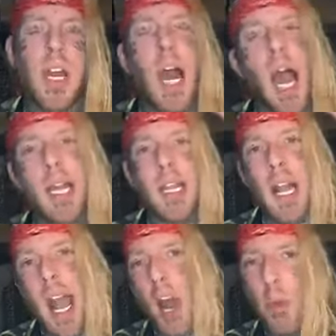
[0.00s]
I can
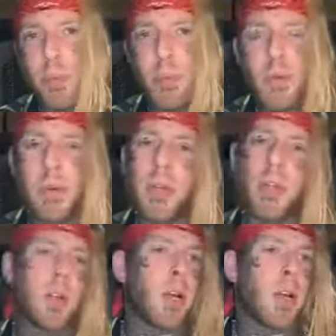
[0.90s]
help
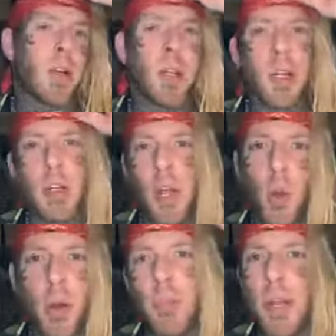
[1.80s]
the the
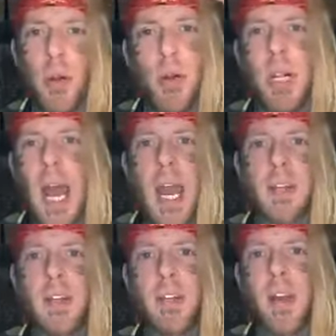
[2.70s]
lower middle
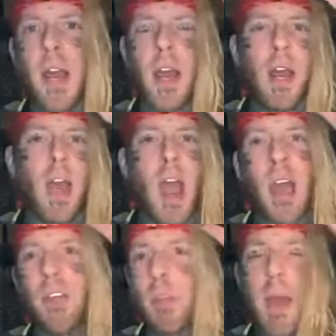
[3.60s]
class uh, have
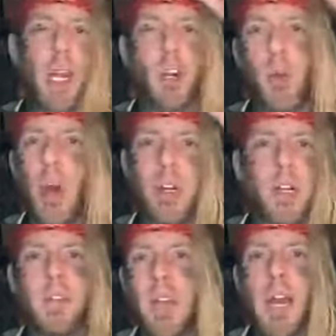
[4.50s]
a better quality
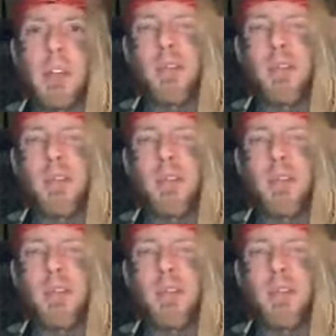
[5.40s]
of life.